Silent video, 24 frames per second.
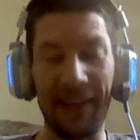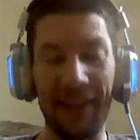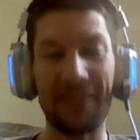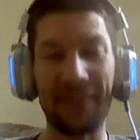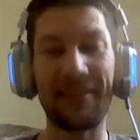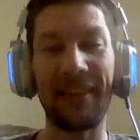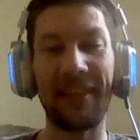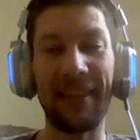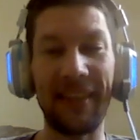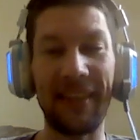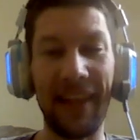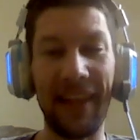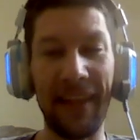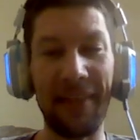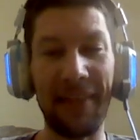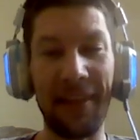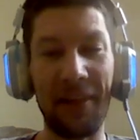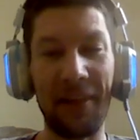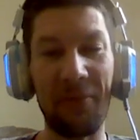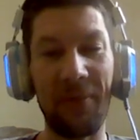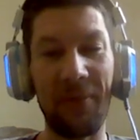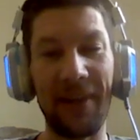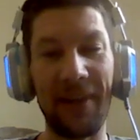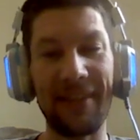I was like, that
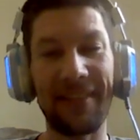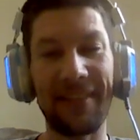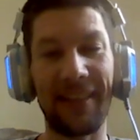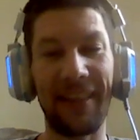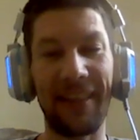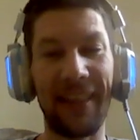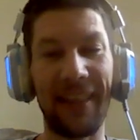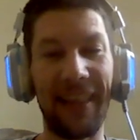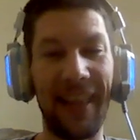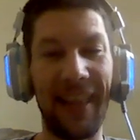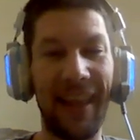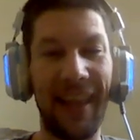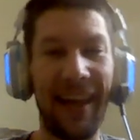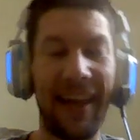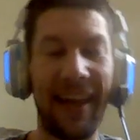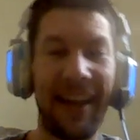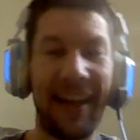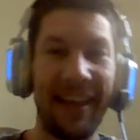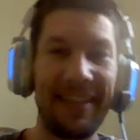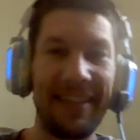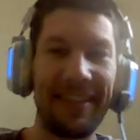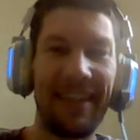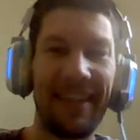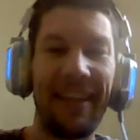thing weighs a
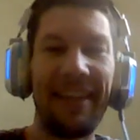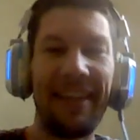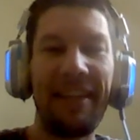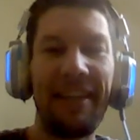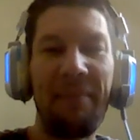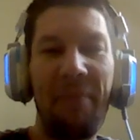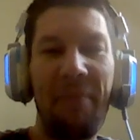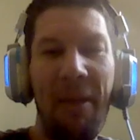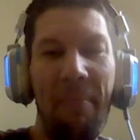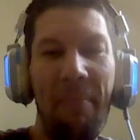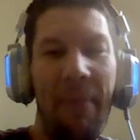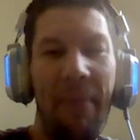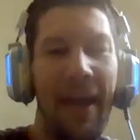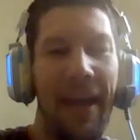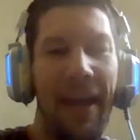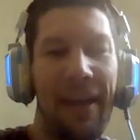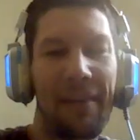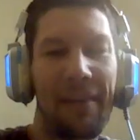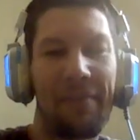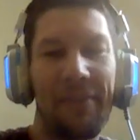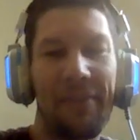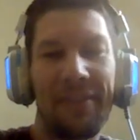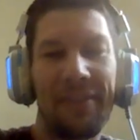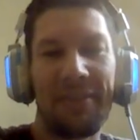lot. I said, I need my
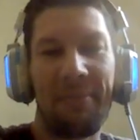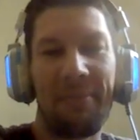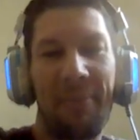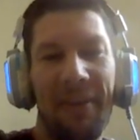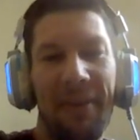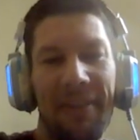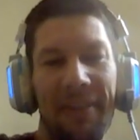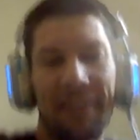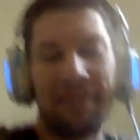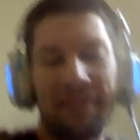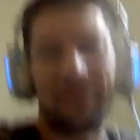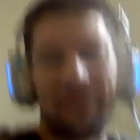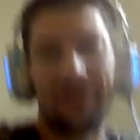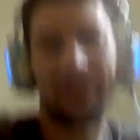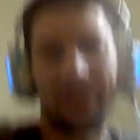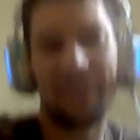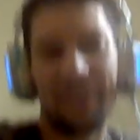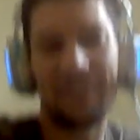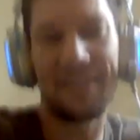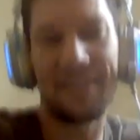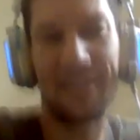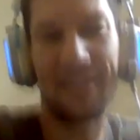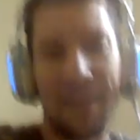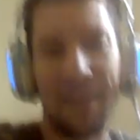back
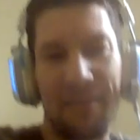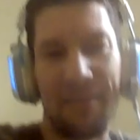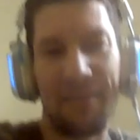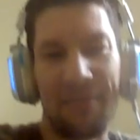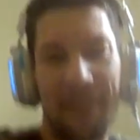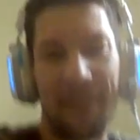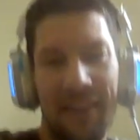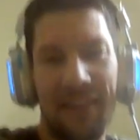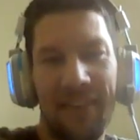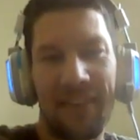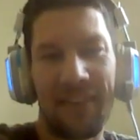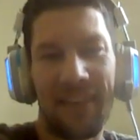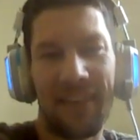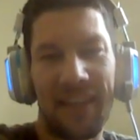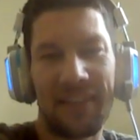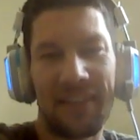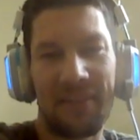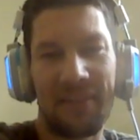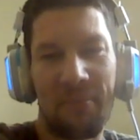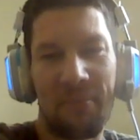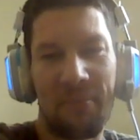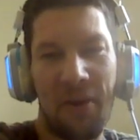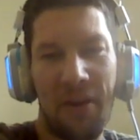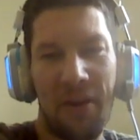for stuff, like
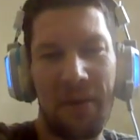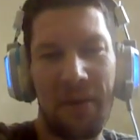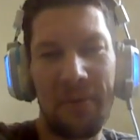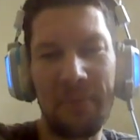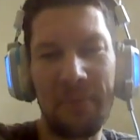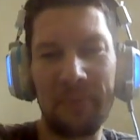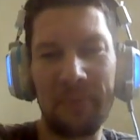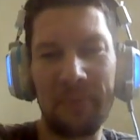tomorrow.